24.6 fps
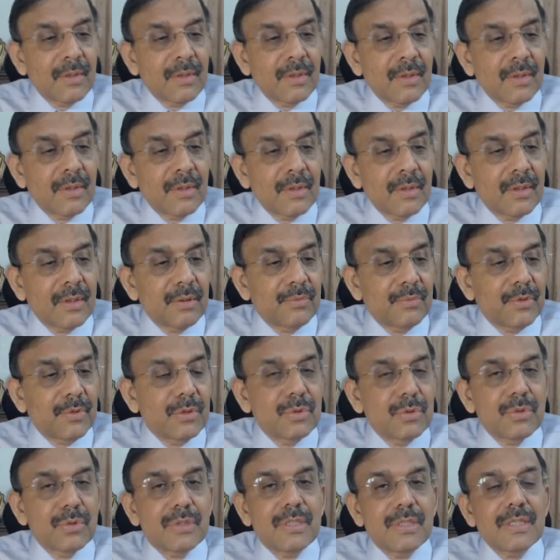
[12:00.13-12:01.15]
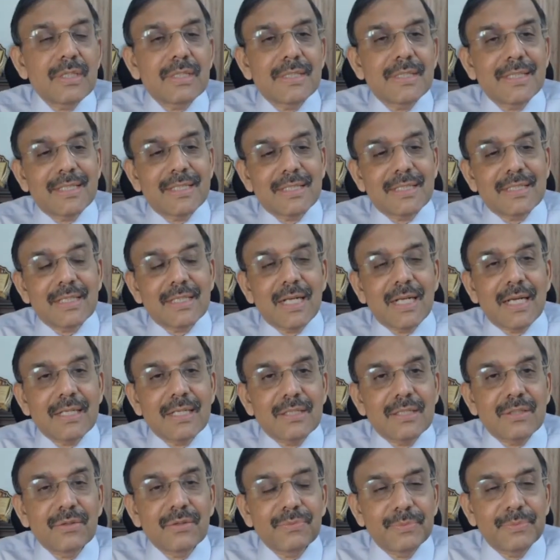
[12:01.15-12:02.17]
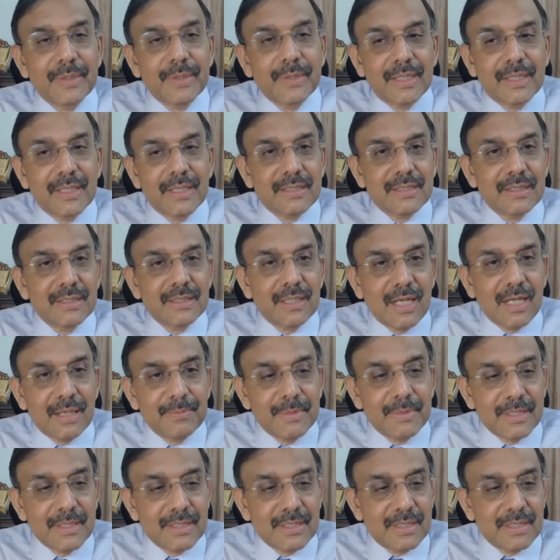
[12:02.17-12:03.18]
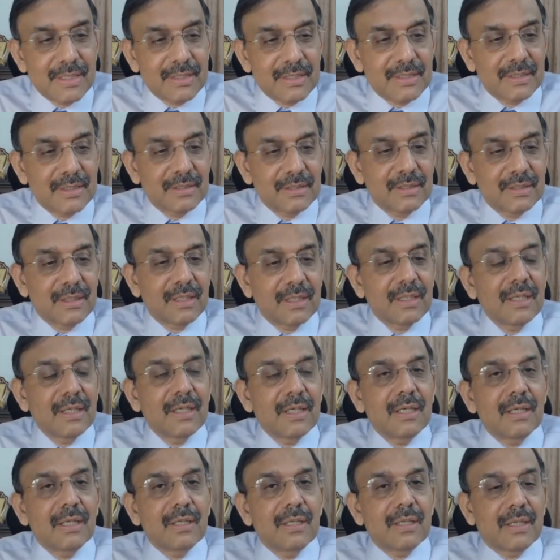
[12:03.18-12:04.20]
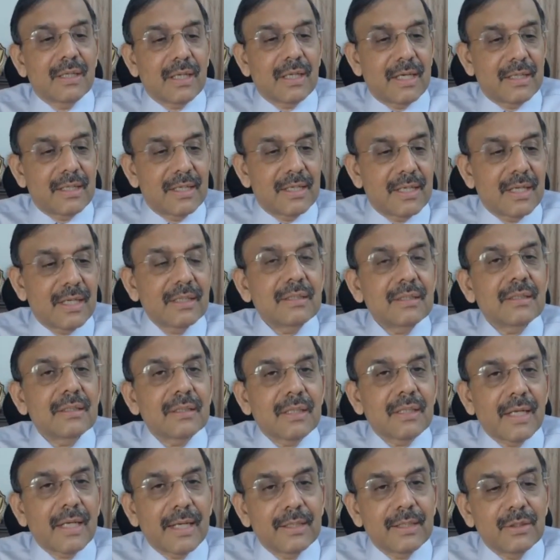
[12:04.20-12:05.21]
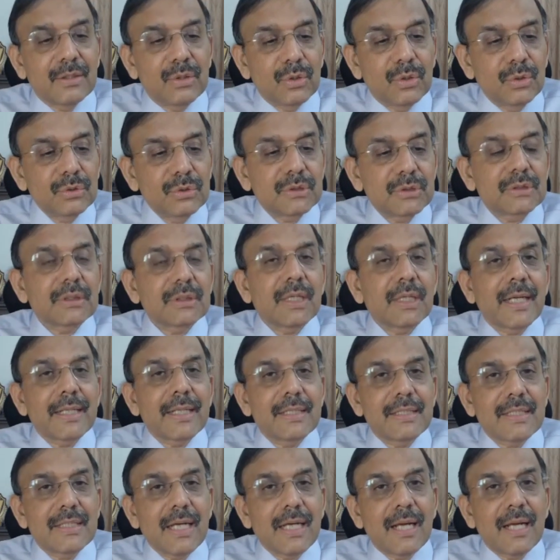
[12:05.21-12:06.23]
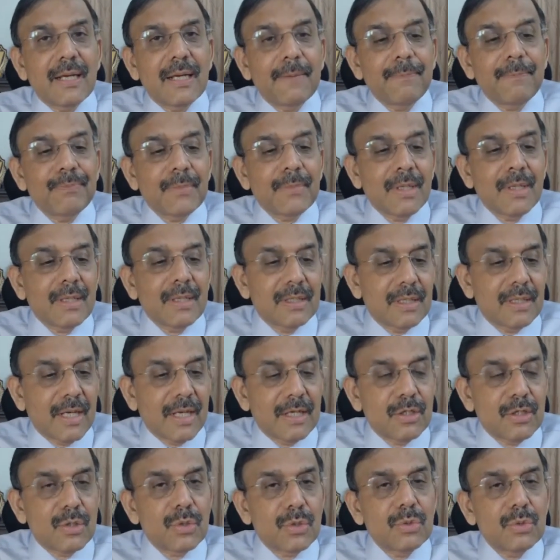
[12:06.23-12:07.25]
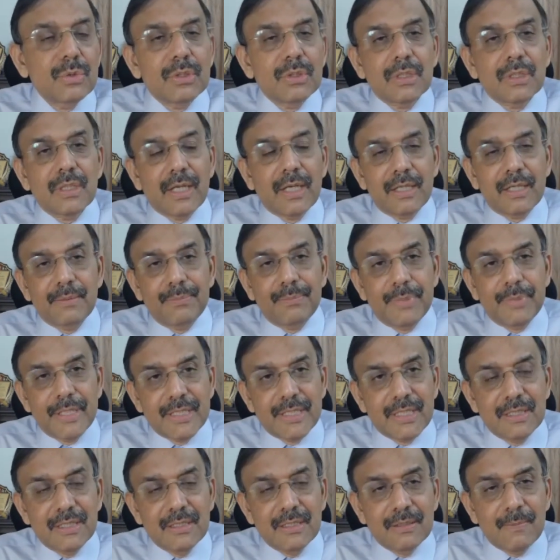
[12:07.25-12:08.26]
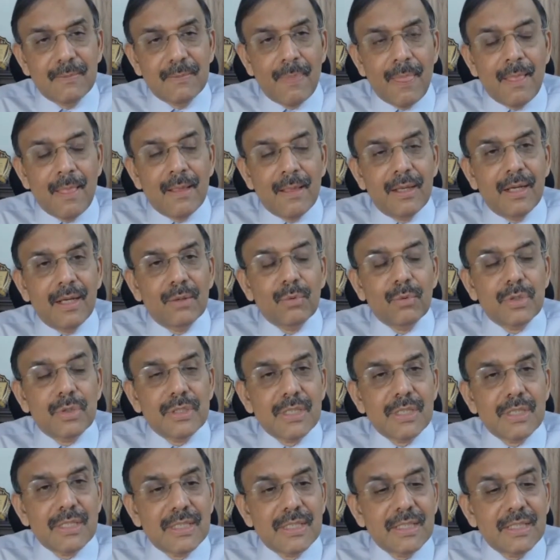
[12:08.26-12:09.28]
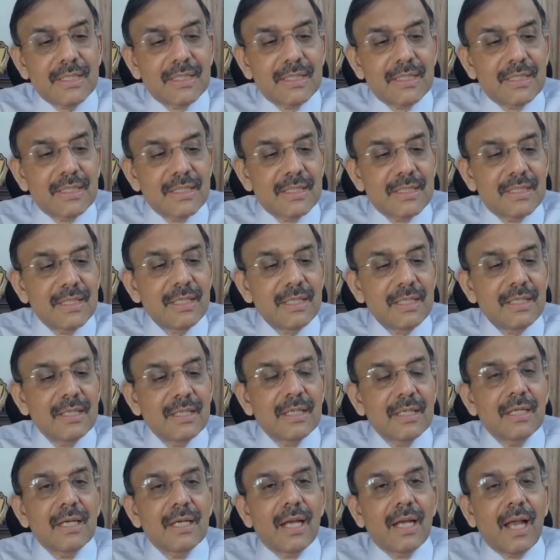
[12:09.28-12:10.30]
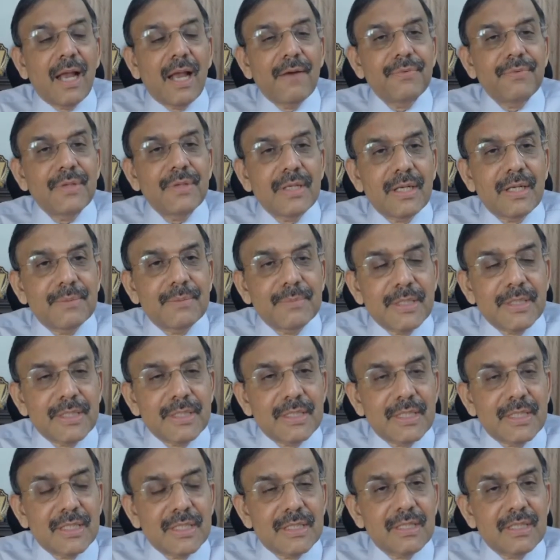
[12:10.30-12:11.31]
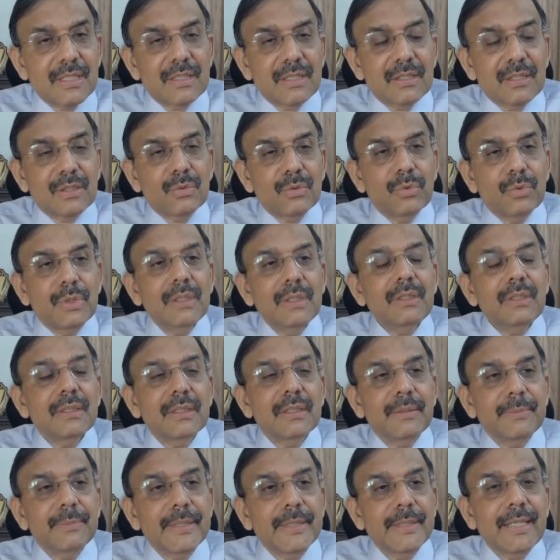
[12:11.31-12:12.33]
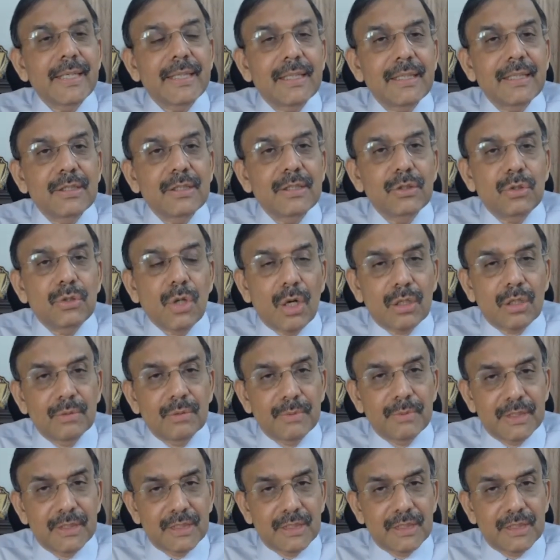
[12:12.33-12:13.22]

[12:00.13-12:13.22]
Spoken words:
We use the 6 rights of medication administration: right drug, right dose, right time, right route, right patient. And what is the 6th is the after administration you will immediately document it.